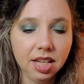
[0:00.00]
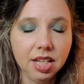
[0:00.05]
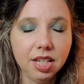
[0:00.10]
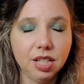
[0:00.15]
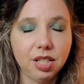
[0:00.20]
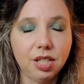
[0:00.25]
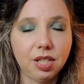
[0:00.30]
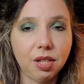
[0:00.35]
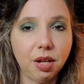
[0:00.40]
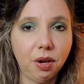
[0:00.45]

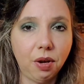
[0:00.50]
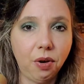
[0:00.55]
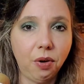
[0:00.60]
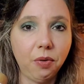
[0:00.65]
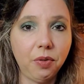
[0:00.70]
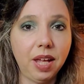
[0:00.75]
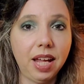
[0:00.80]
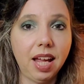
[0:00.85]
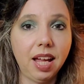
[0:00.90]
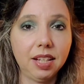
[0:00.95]
So
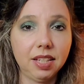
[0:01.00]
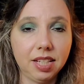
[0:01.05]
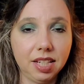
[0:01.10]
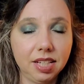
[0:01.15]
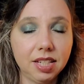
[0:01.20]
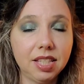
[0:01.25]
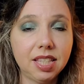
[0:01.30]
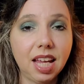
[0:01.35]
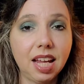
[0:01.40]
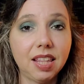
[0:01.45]
they did
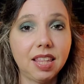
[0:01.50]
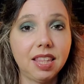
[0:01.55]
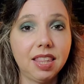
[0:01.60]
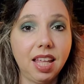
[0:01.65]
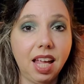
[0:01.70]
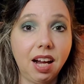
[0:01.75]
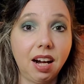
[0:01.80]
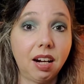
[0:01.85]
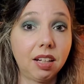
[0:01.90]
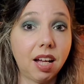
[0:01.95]
say that
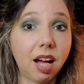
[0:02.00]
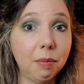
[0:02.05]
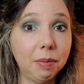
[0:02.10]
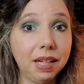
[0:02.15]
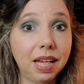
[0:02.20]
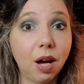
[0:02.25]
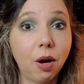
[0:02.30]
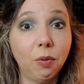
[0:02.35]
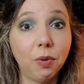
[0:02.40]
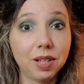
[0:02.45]
they are
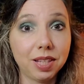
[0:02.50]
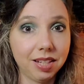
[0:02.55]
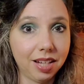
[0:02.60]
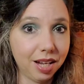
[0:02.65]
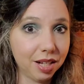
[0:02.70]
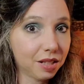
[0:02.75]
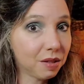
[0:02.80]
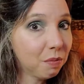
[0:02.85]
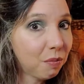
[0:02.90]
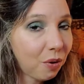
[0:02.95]
coming out with
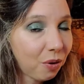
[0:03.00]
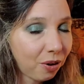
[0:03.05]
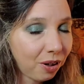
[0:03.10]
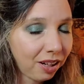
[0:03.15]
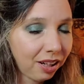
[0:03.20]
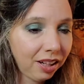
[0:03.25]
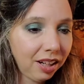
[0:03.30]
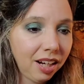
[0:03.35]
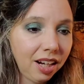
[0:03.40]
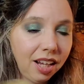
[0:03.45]
lots
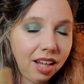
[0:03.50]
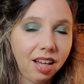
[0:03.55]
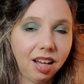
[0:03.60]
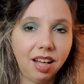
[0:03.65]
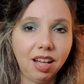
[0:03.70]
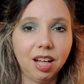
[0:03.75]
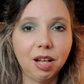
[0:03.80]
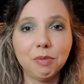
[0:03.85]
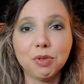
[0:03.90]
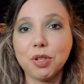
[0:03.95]
more.
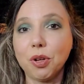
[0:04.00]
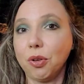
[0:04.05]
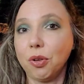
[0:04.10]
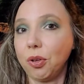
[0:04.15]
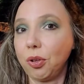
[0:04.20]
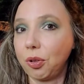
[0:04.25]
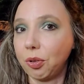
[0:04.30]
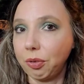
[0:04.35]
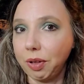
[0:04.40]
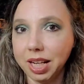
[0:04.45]
Um, so
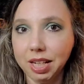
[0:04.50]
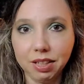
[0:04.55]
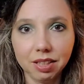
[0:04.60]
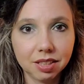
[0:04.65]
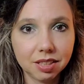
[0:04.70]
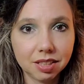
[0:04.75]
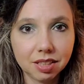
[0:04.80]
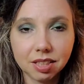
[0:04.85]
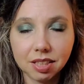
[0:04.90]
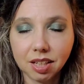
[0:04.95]

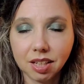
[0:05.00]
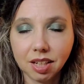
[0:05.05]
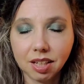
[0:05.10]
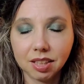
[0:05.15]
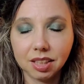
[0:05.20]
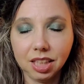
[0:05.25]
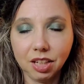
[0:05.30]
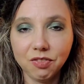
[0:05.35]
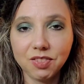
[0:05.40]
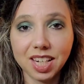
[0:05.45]
great
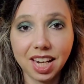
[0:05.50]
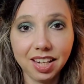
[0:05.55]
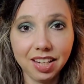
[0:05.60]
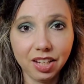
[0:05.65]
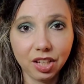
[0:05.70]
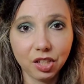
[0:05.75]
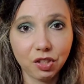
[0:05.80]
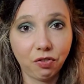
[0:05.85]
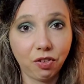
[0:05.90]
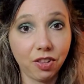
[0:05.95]
gift
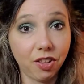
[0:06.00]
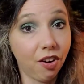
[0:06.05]
ideas for the